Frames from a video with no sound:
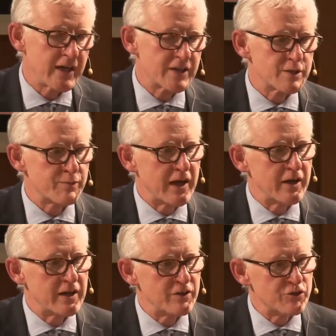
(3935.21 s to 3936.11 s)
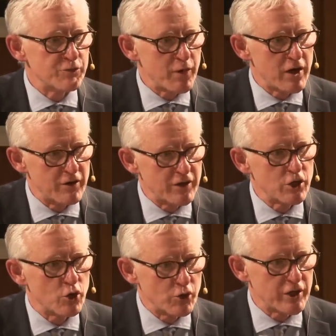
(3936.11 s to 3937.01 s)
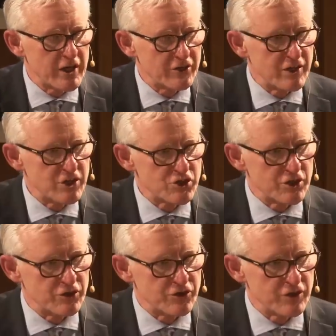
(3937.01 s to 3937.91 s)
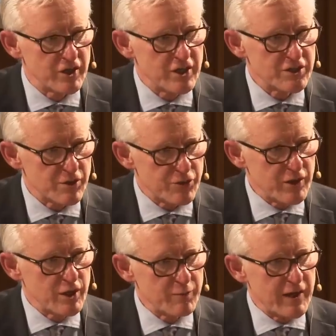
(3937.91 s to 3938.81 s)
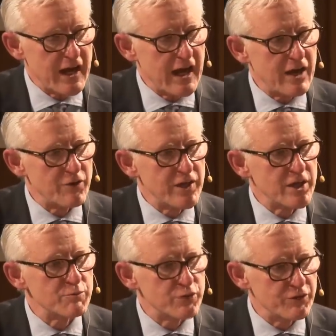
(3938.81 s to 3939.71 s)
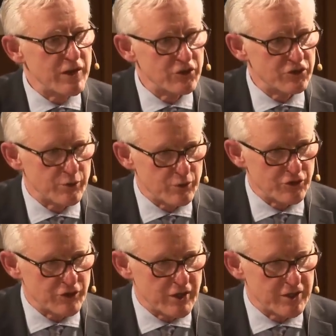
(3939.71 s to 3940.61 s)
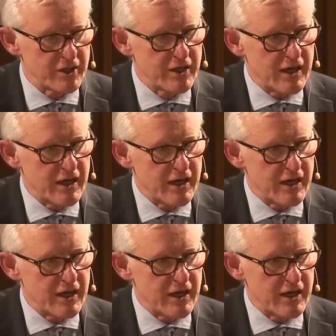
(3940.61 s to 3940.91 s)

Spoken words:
It's about inspiring organisations to think about how they can prevent suicide,